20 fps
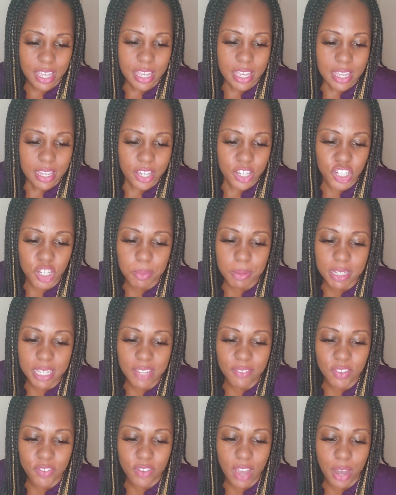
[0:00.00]
Can you believe
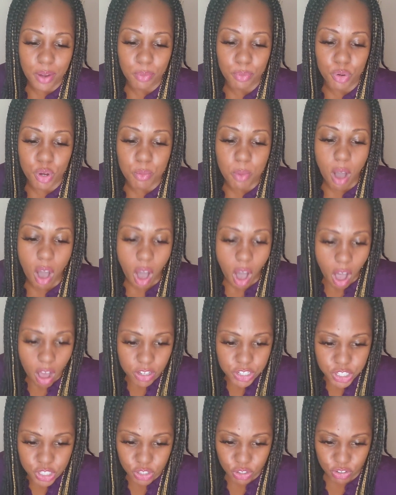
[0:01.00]
you've got a room all
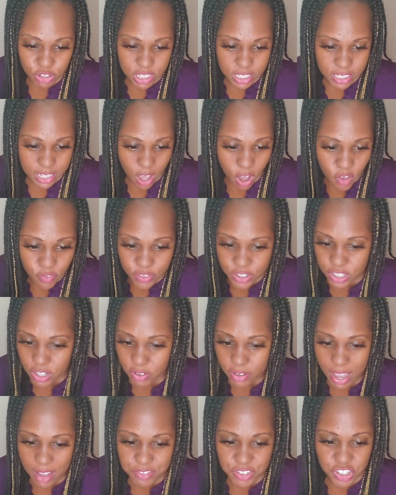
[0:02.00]
to yourself and don't
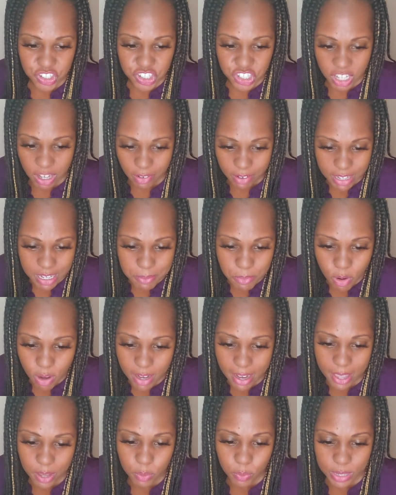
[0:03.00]
have to share anymore
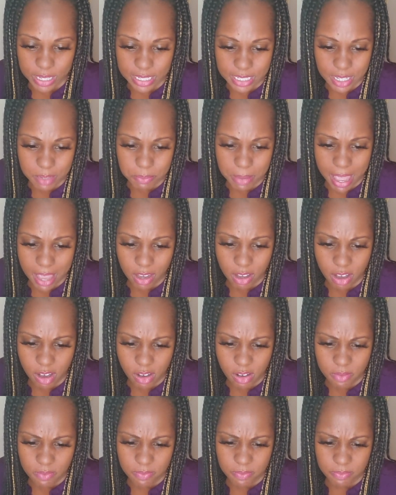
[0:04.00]
like we did back
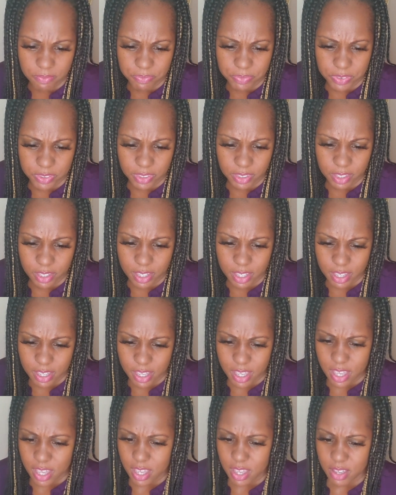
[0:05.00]
home?
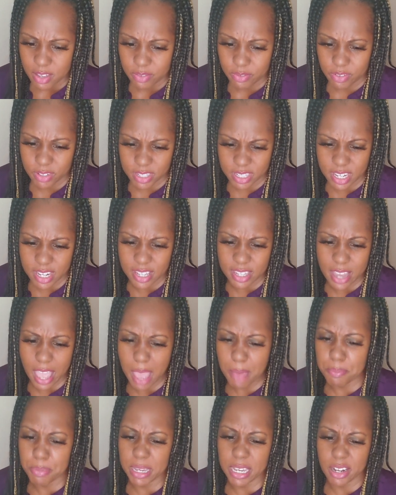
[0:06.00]
Well, didn't
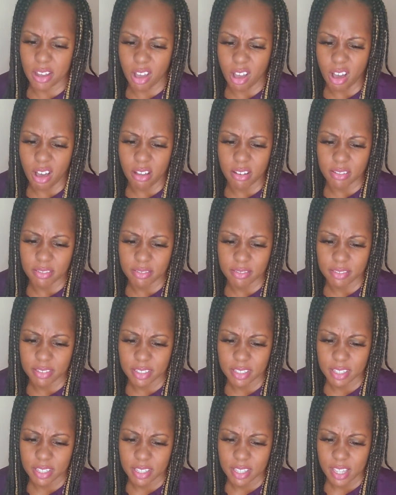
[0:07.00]
that beat all?
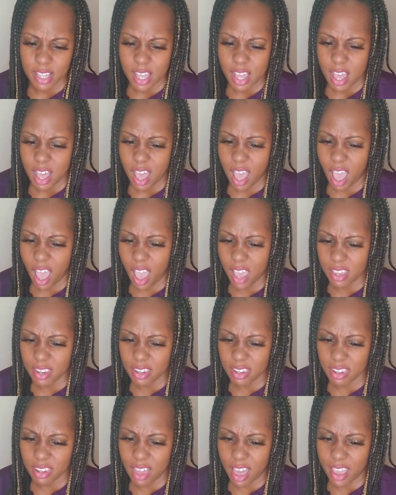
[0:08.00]
I
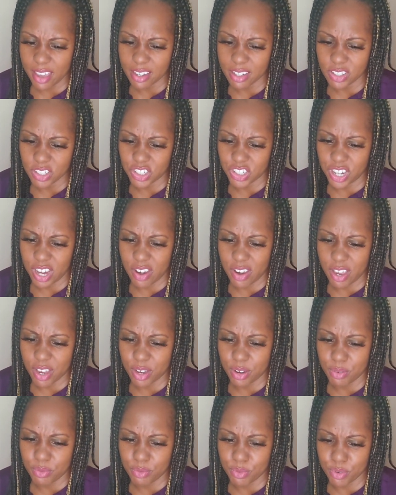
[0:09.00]
liked sharing
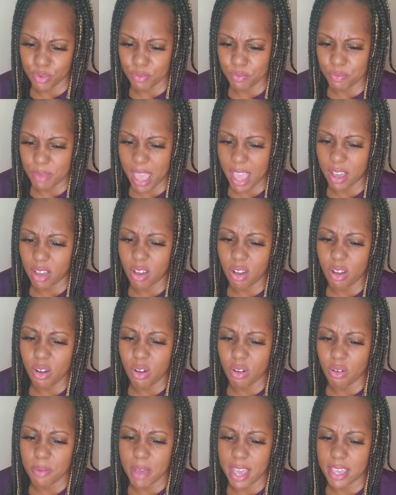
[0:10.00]
a room back
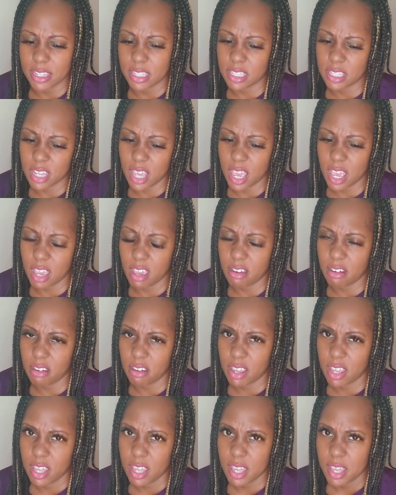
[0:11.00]
home, I said,
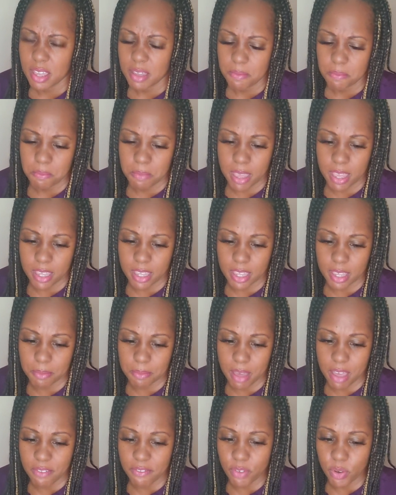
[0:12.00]
making
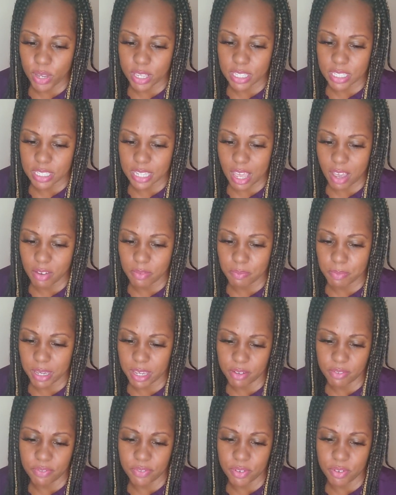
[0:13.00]
my voice sound
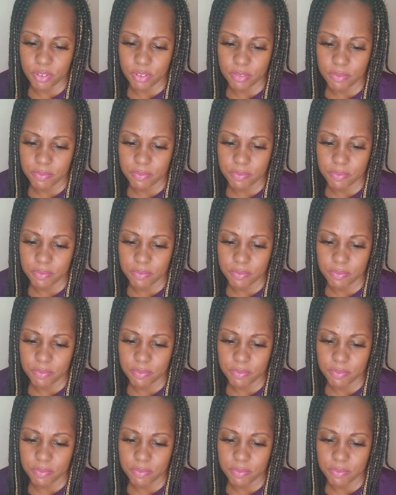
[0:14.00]
pitiful.